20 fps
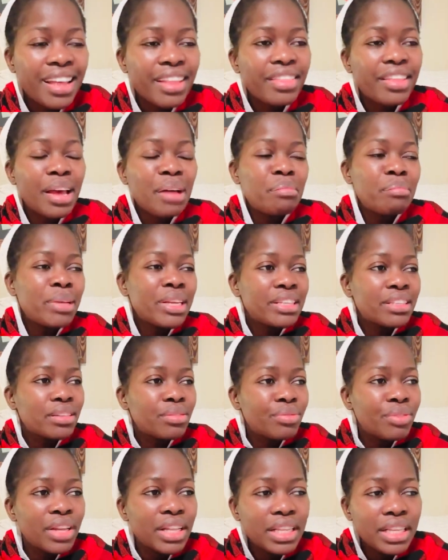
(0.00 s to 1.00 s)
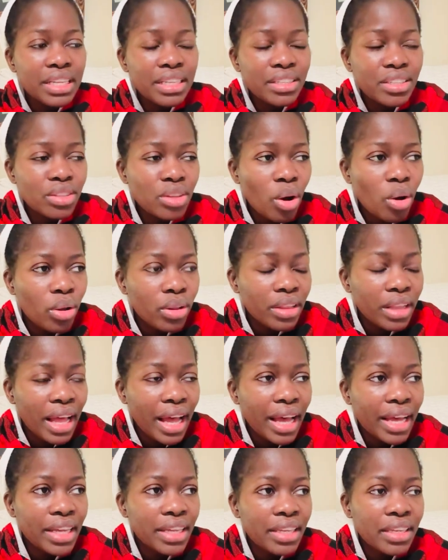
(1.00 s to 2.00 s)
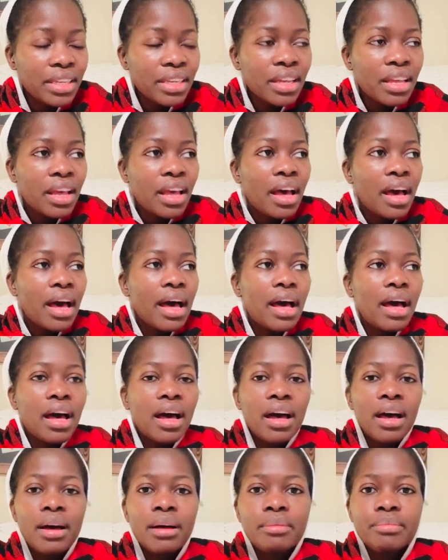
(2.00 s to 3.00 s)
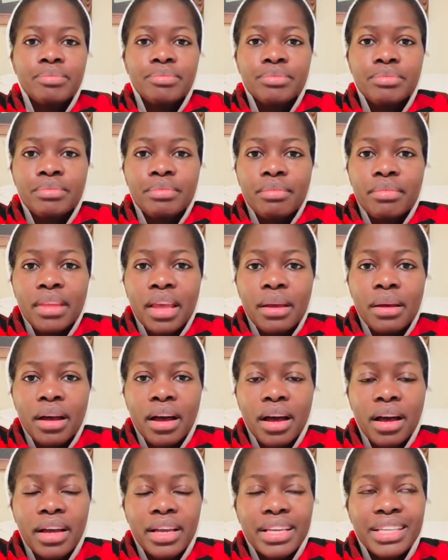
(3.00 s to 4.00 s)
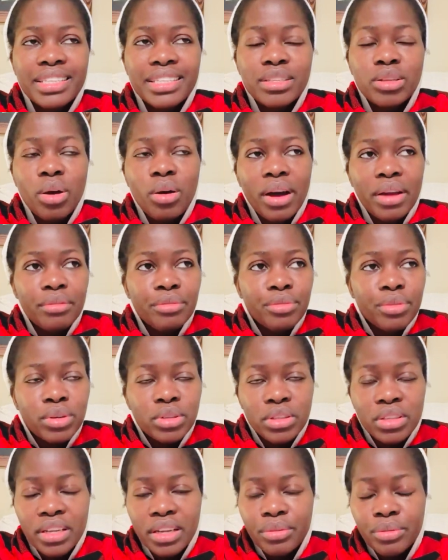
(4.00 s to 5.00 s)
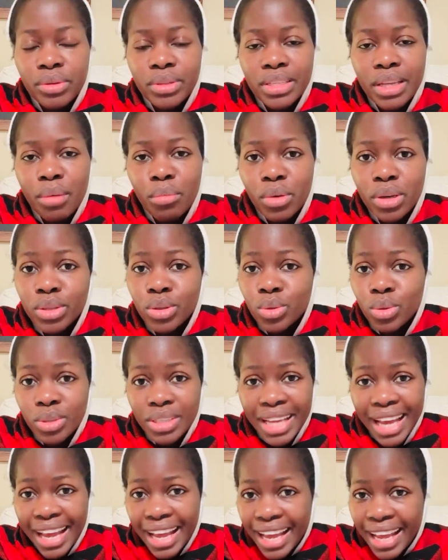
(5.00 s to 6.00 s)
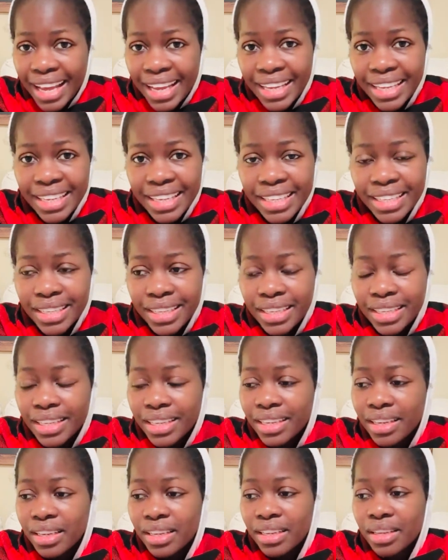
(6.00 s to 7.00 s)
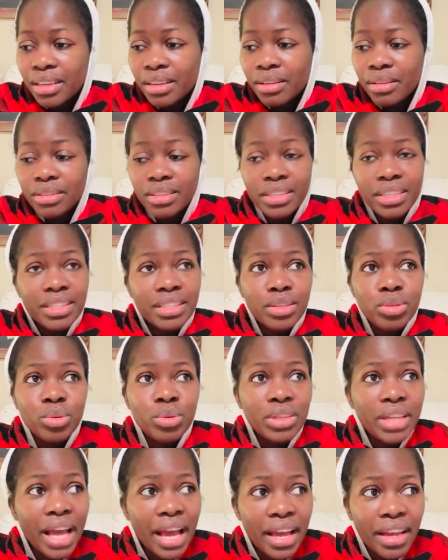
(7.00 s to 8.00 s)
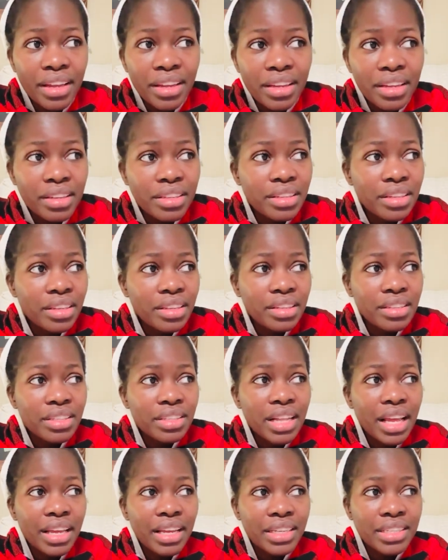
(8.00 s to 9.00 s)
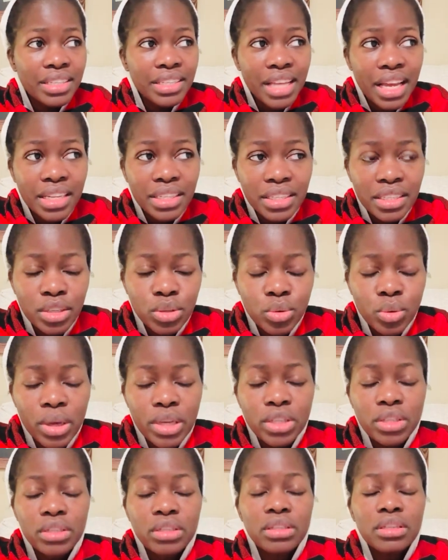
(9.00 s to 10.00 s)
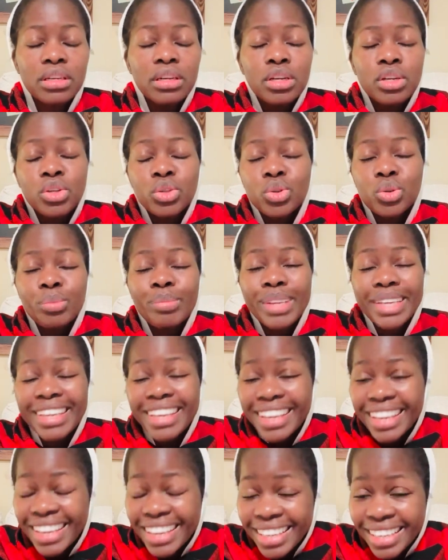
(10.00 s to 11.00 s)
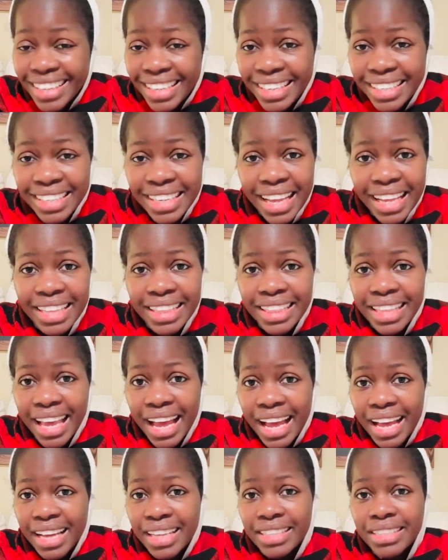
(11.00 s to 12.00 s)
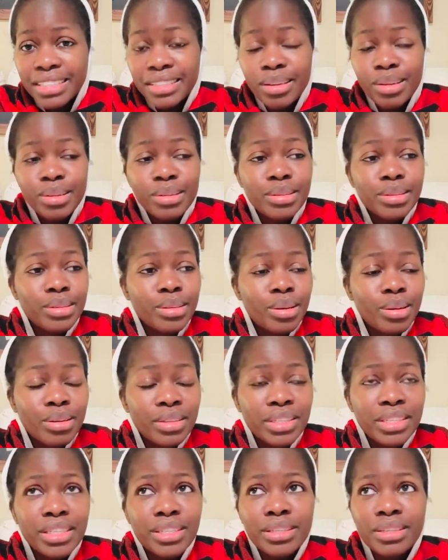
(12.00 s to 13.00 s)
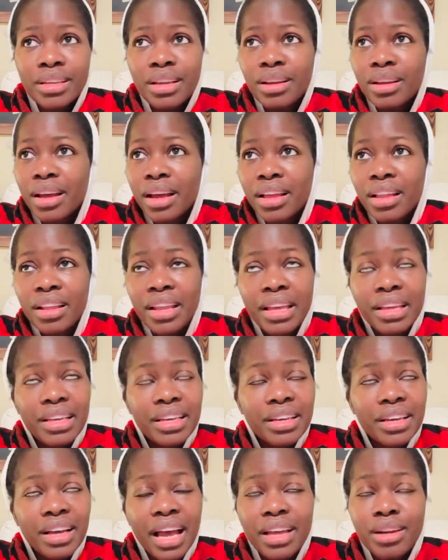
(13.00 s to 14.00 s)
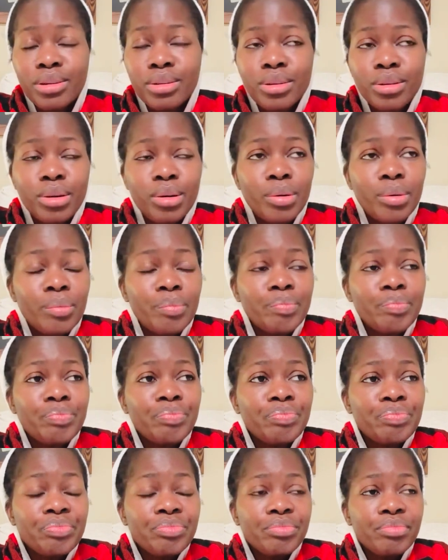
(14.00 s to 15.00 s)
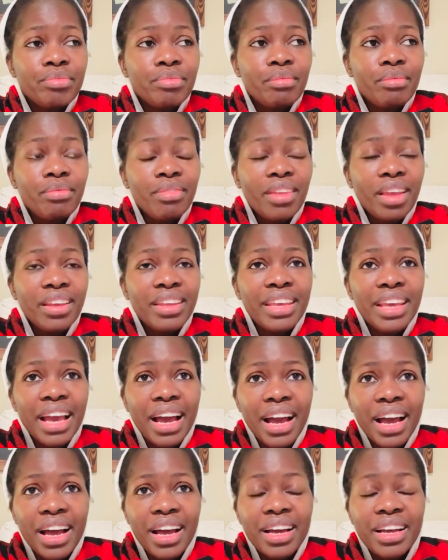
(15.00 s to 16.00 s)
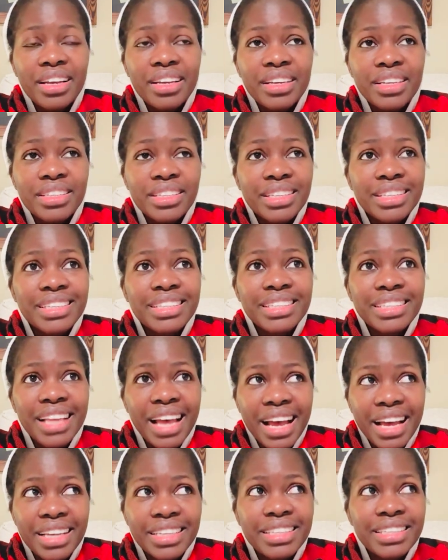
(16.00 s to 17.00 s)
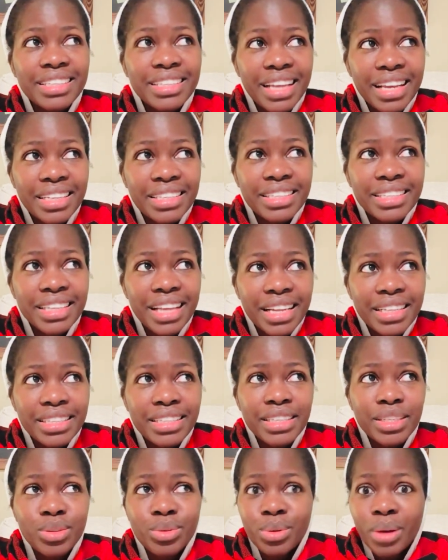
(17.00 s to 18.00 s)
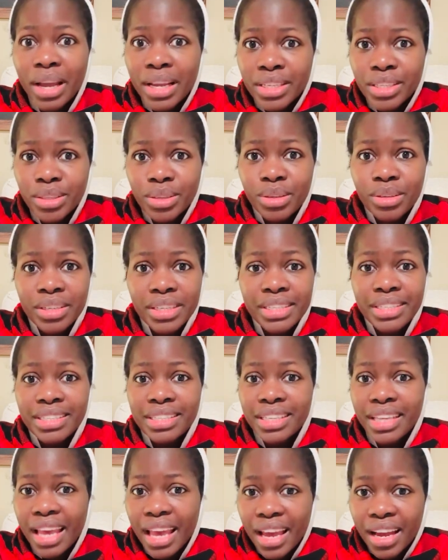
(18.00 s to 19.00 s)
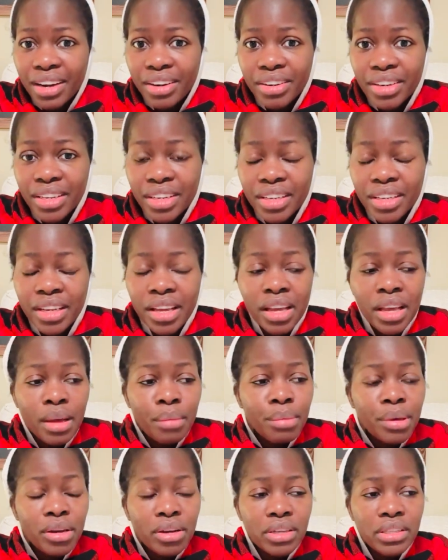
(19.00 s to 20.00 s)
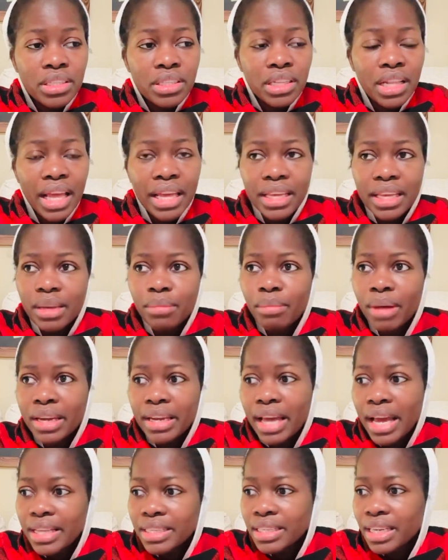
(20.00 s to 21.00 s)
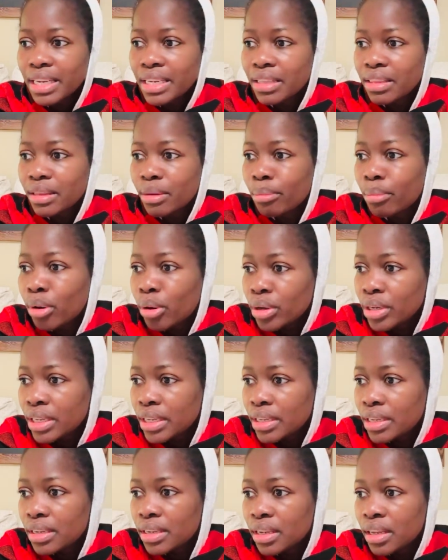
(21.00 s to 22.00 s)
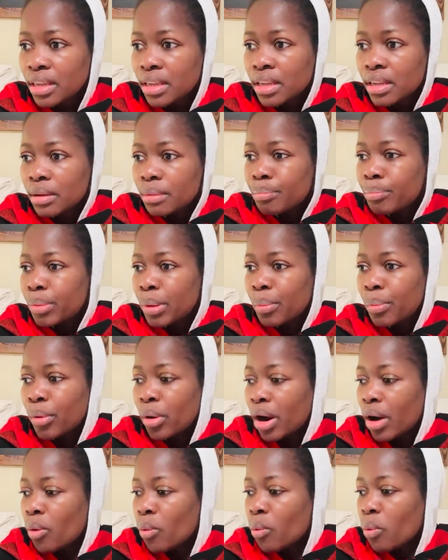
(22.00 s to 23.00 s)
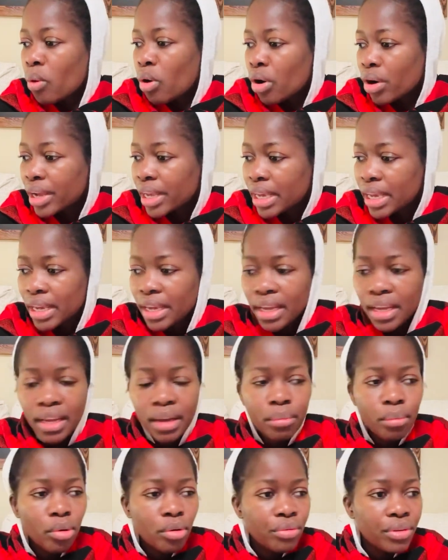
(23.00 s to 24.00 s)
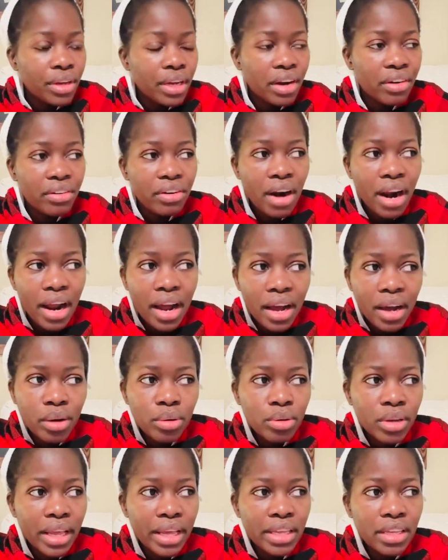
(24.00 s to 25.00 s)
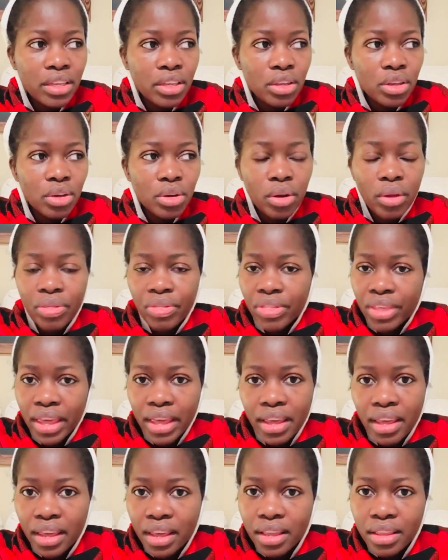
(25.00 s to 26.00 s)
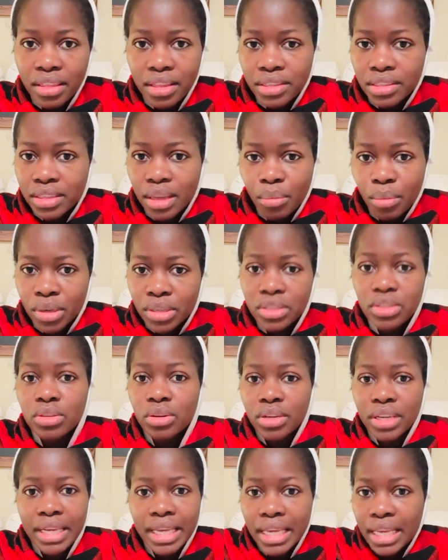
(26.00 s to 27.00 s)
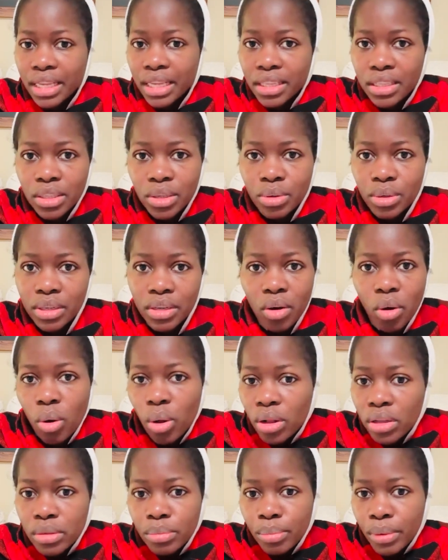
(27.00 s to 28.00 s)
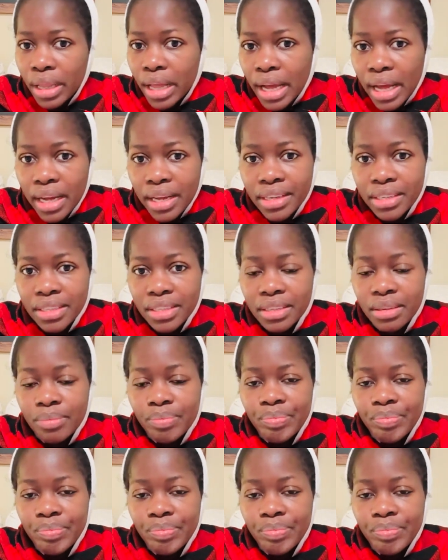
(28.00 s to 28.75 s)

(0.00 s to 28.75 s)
There are mixed feelings online. It's so unfortunate for someone to die. Just to die, it's like a sad situation. To be killed like that, also, just like, I don't know. Yeah, it's a sad, sad, sad situation. It's scary because, like, in Manhattan in the morning, people are walking, moving around. Like, you're not thinking that someone is gonna kill you in cold blood.